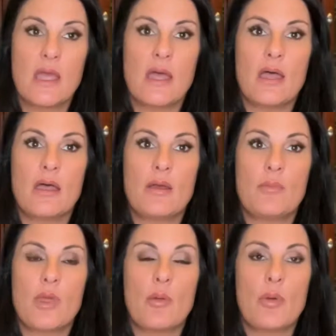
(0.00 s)

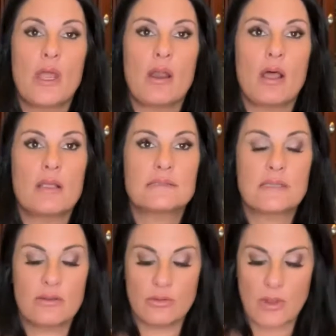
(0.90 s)
But
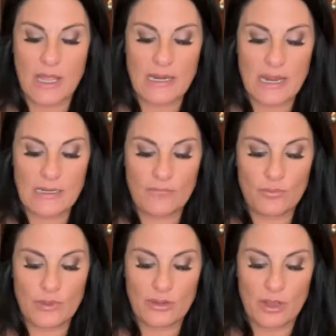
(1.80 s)
also I never
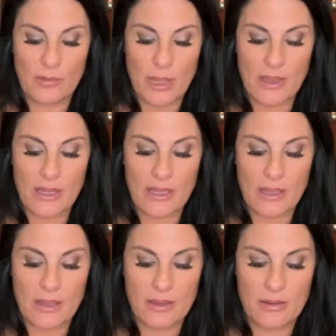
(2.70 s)
really thought about like
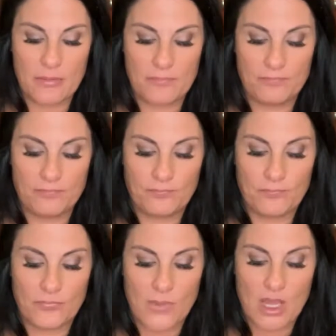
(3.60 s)
a
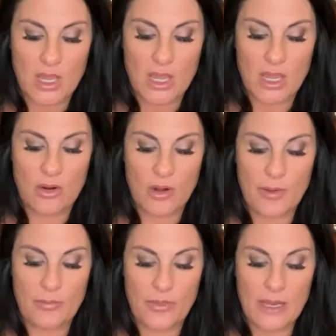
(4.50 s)

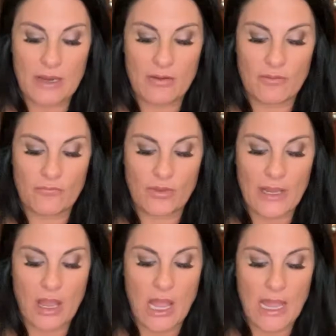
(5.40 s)
great thing for like
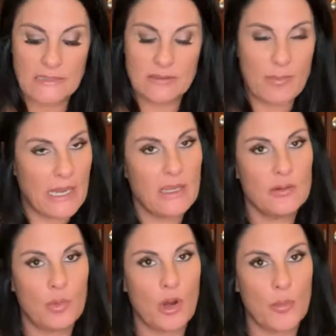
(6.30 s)
a high
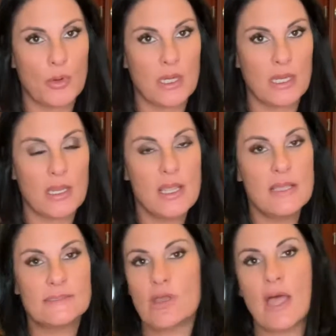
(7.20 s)
demand property.
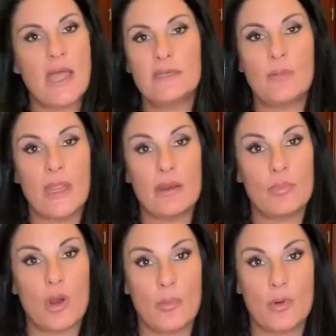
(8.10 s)
So a high demand
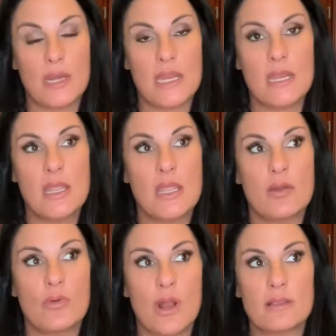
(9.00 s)
property
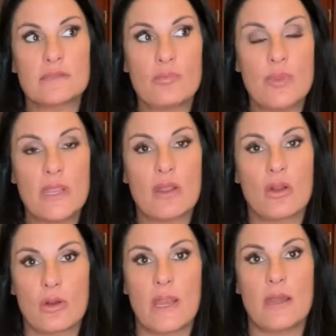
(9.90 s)
would also be a
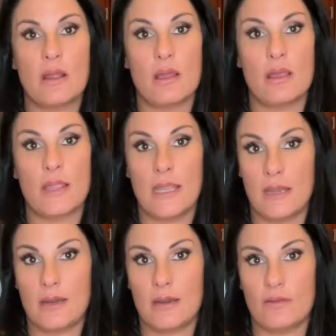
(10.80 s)
great
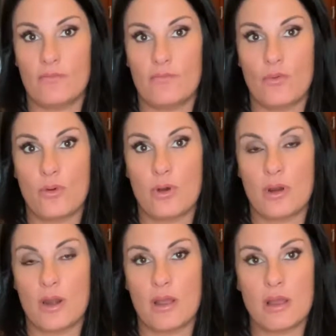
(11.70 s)
candidate for
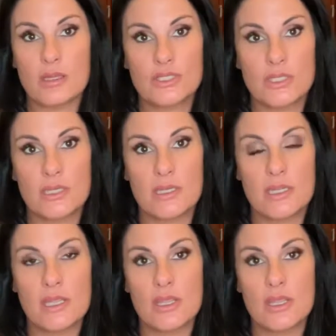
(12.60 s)
an auction.